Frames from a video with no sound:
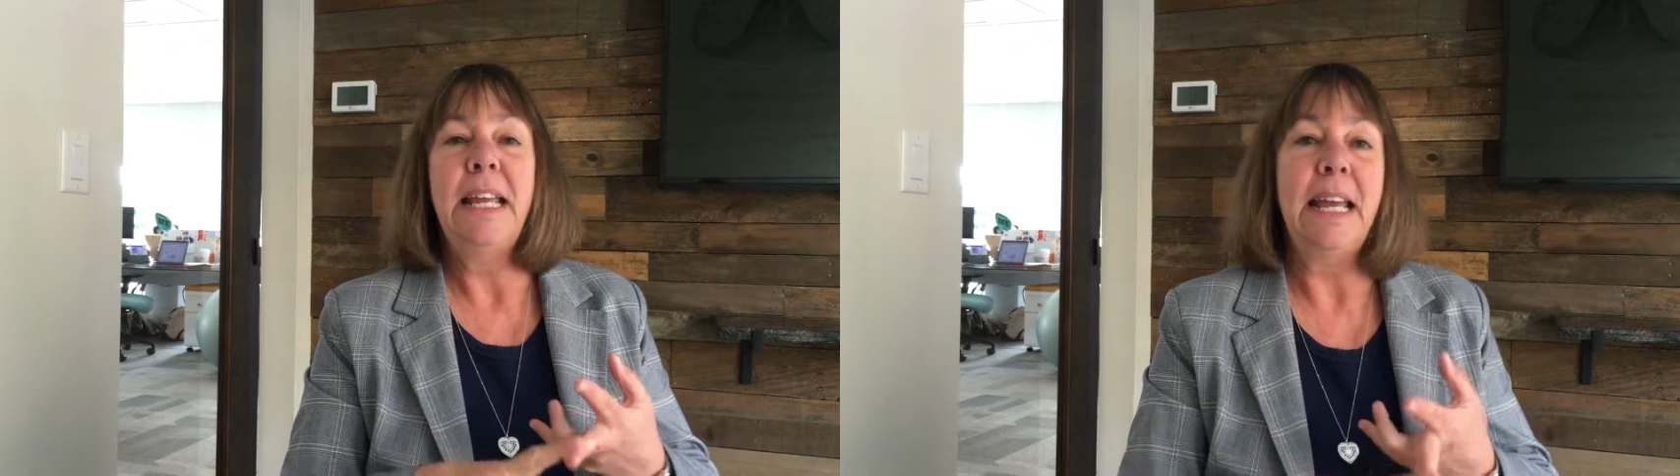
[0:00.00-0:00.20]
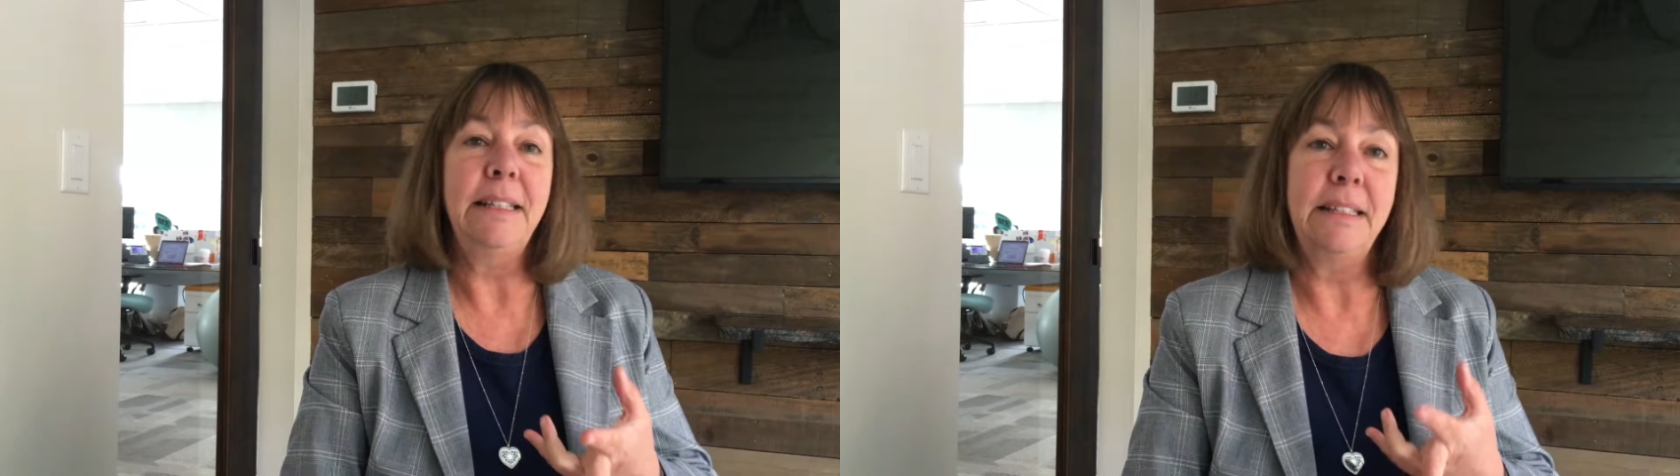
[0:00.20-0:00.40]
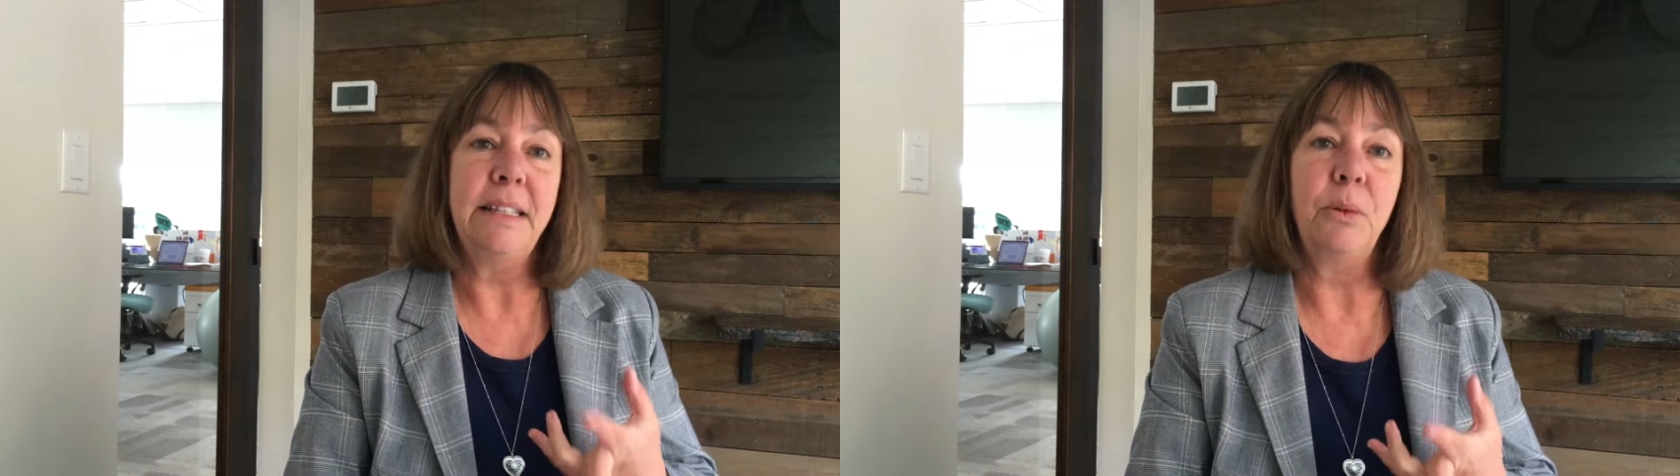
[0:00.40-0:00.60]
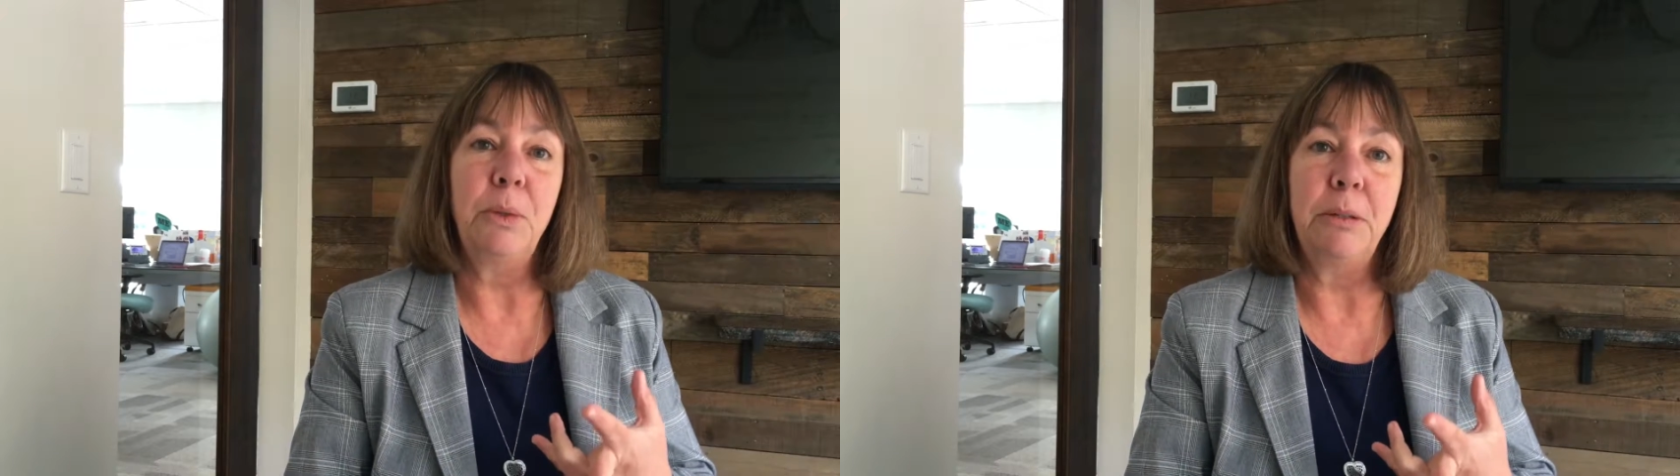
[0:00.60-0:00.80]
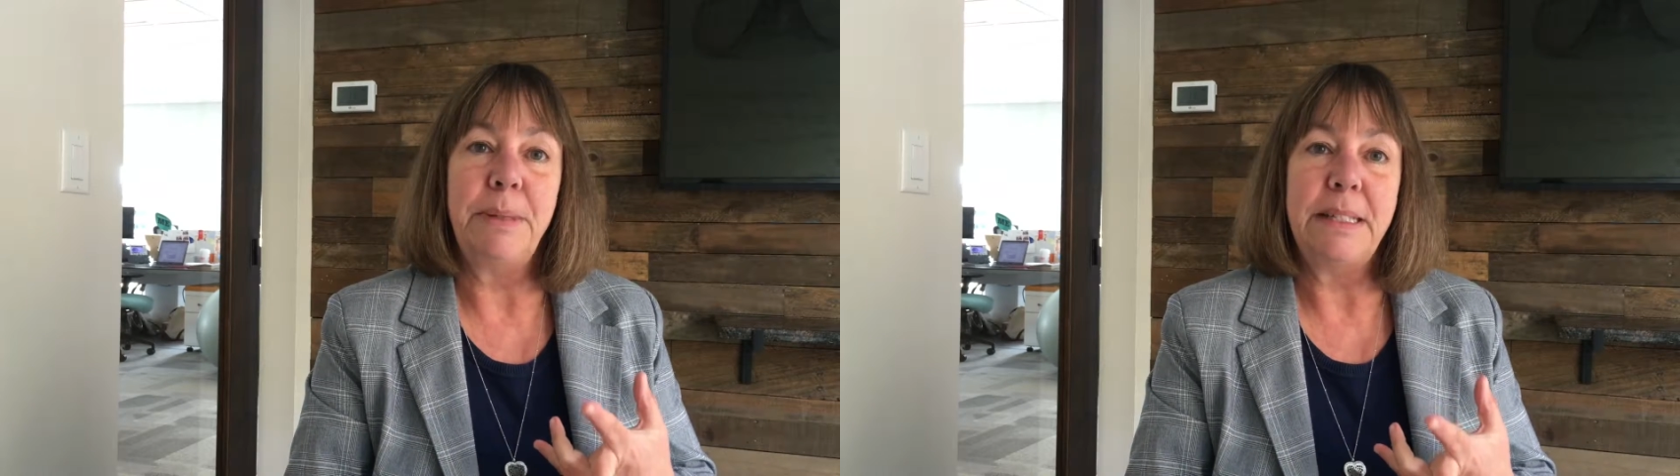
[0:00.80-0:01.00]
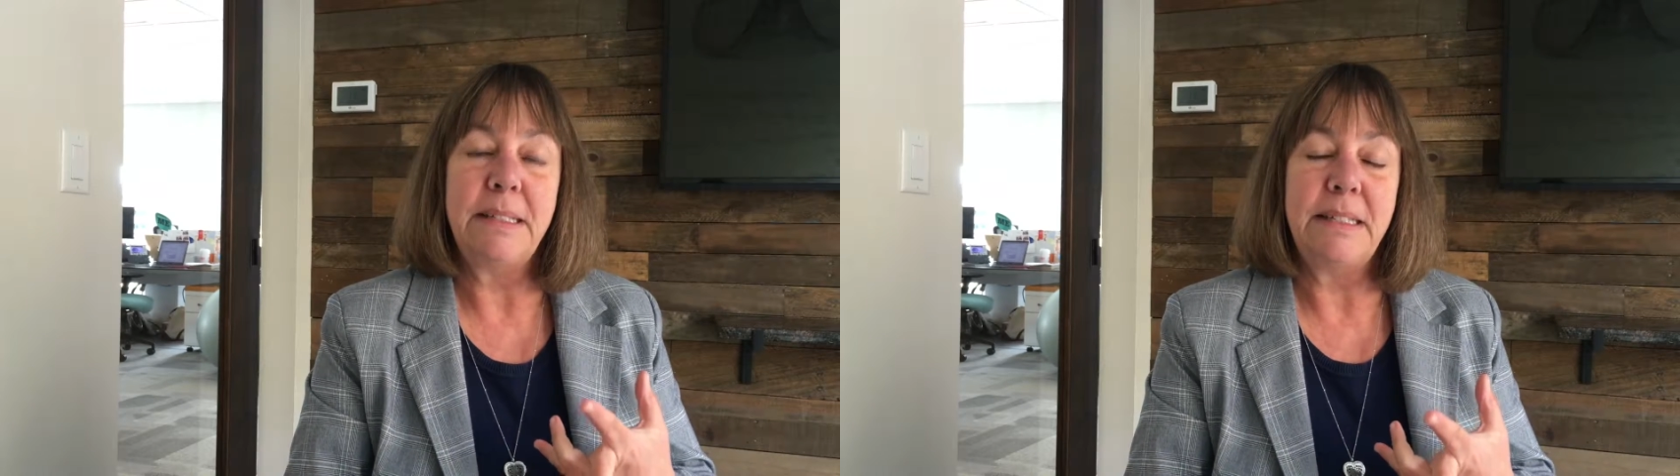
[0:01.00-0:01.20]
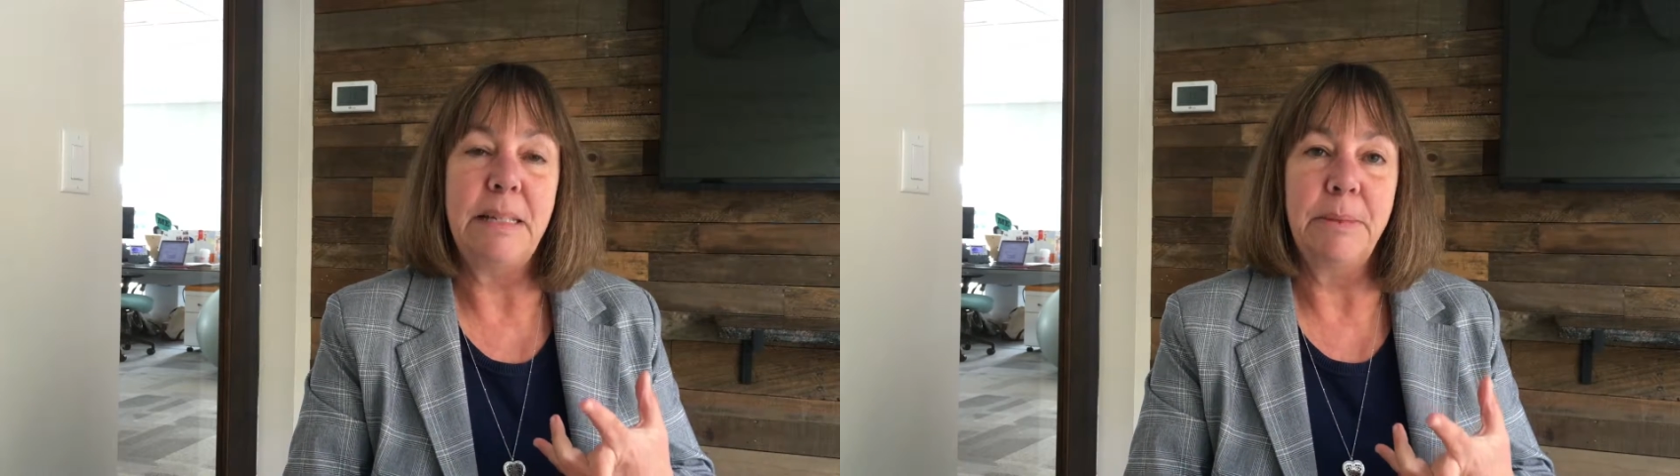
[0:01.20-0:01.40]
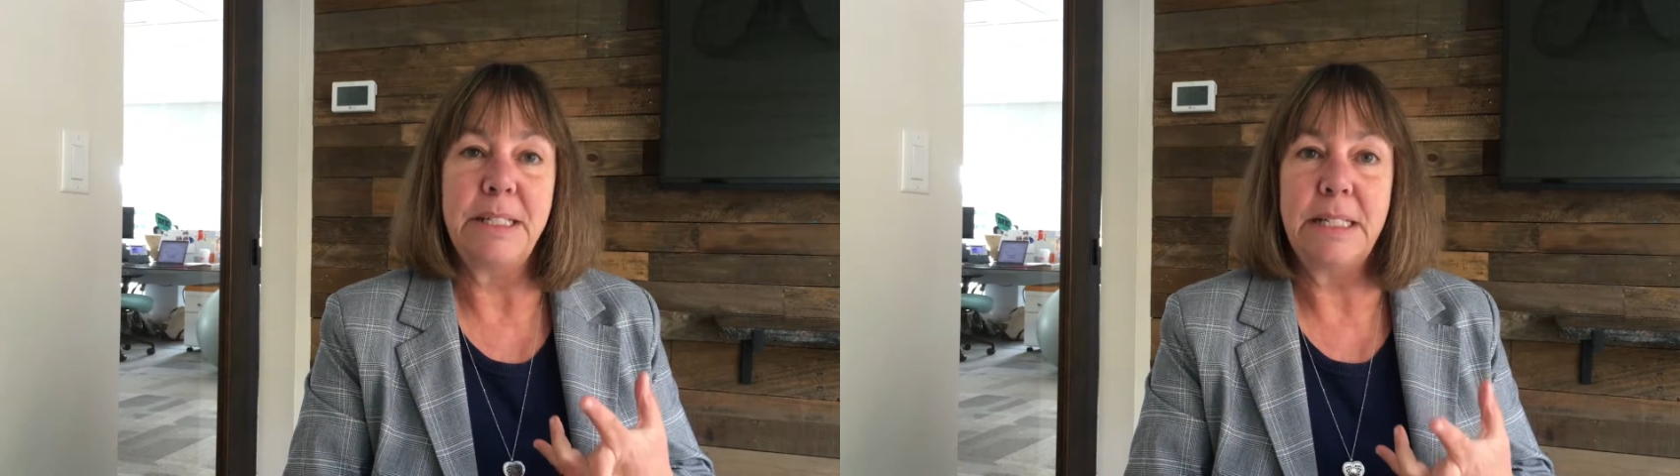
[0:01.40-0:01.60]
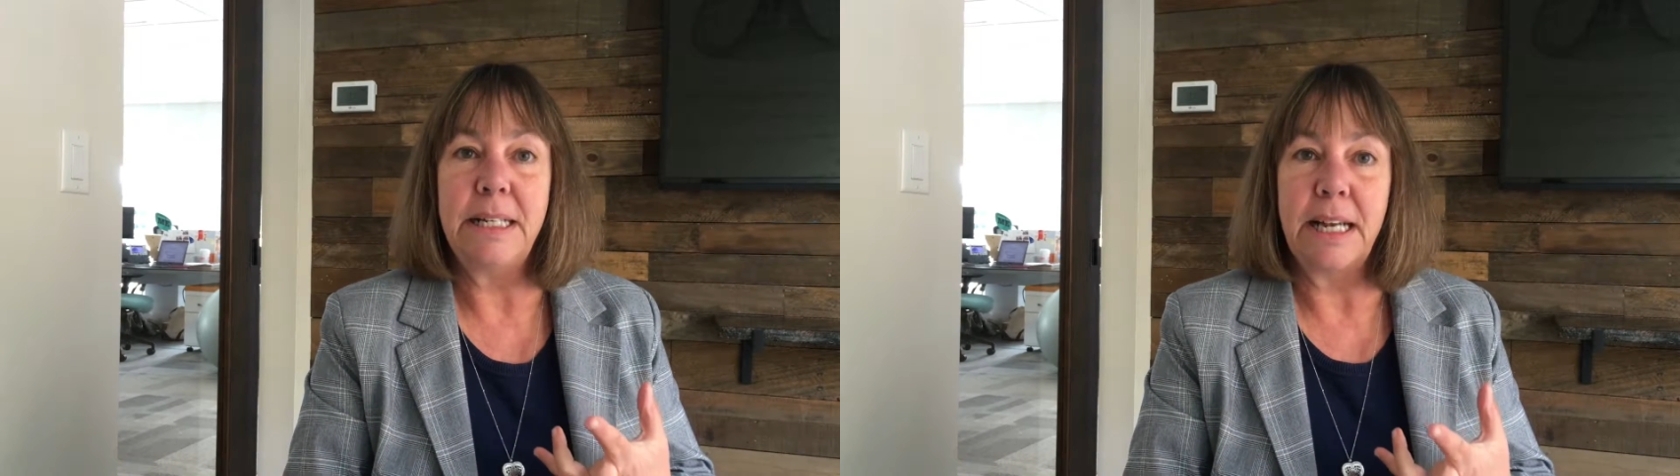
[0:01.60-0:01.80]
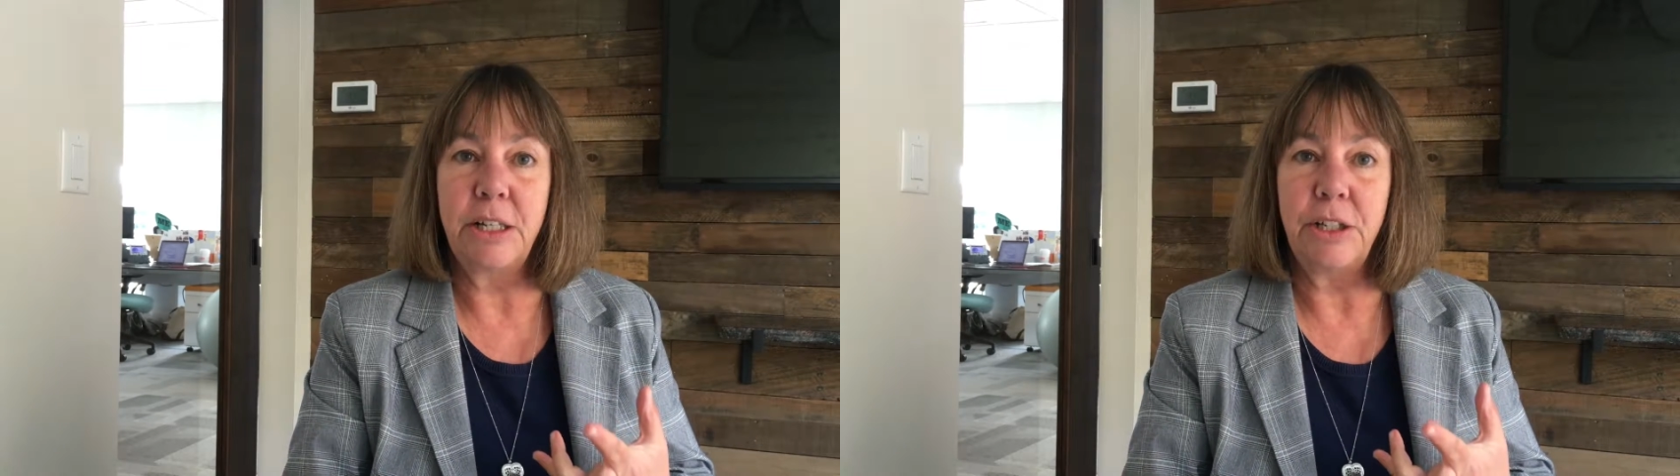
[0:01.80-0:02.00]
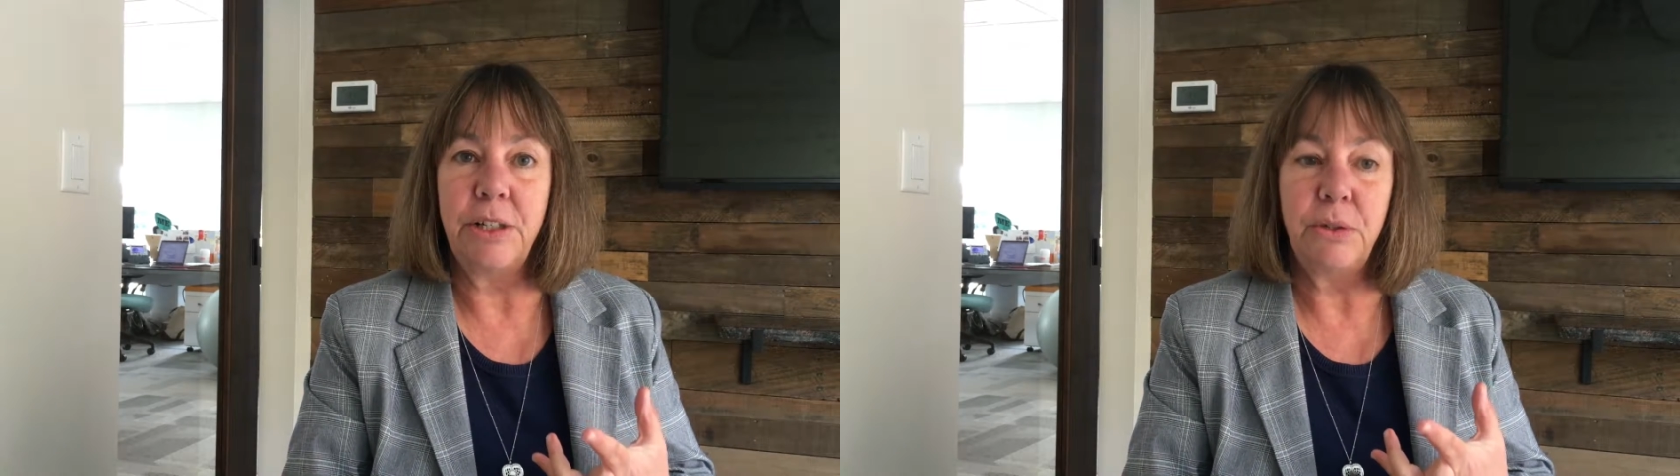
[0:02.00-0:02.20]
and that there will be the seamless connection